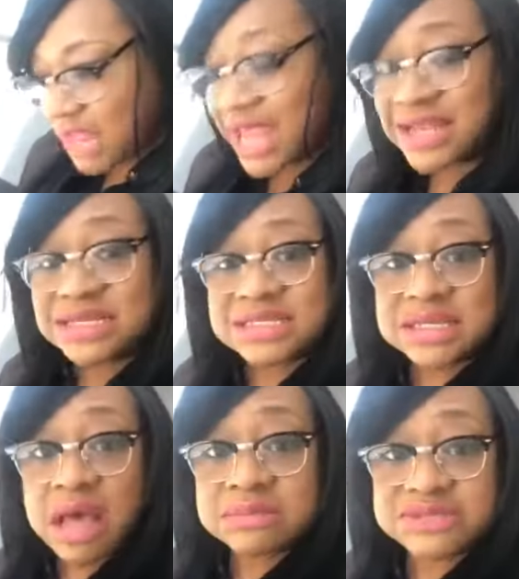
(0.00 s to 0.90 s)
And it is
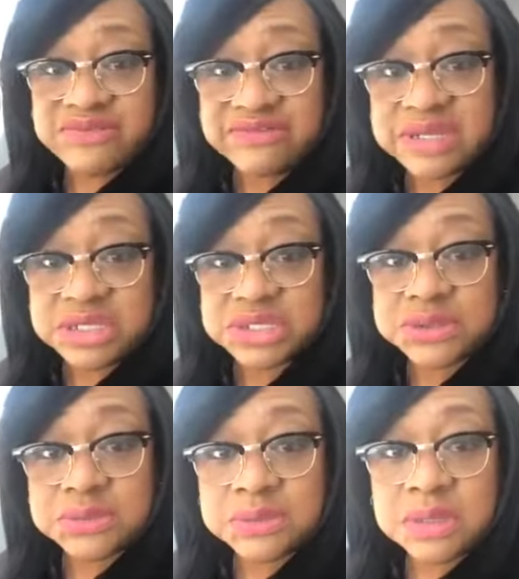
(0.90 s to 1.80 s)
Psalms
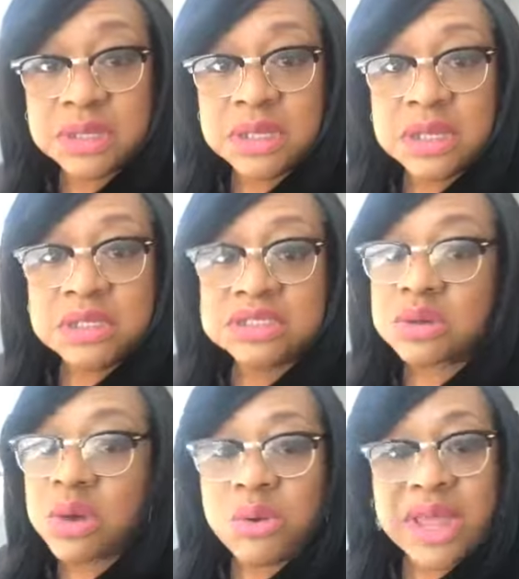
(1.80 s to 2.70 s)
52.
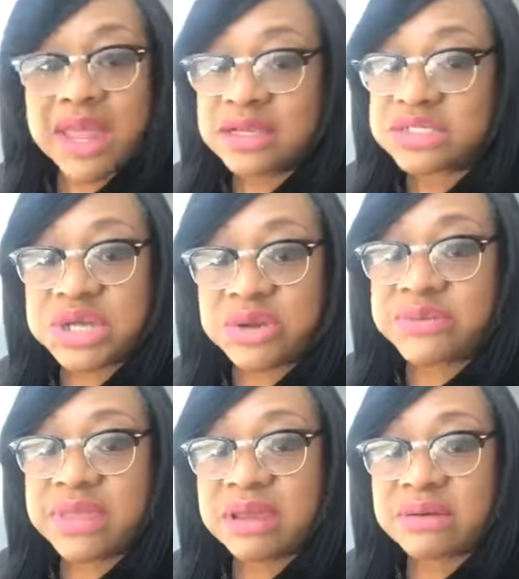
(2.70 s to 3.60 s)
So go ahead and
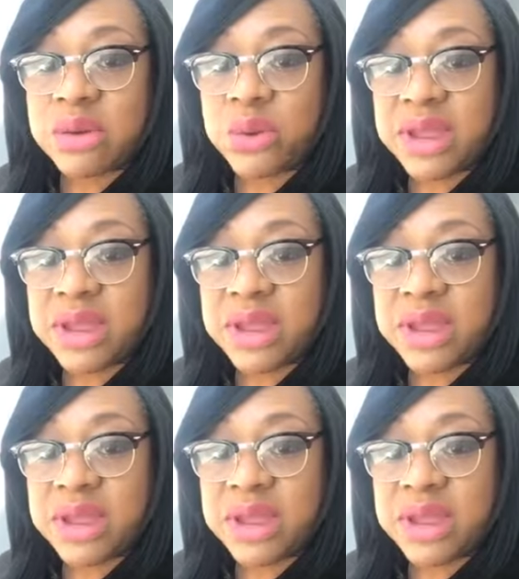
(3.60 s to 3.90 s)
turn there.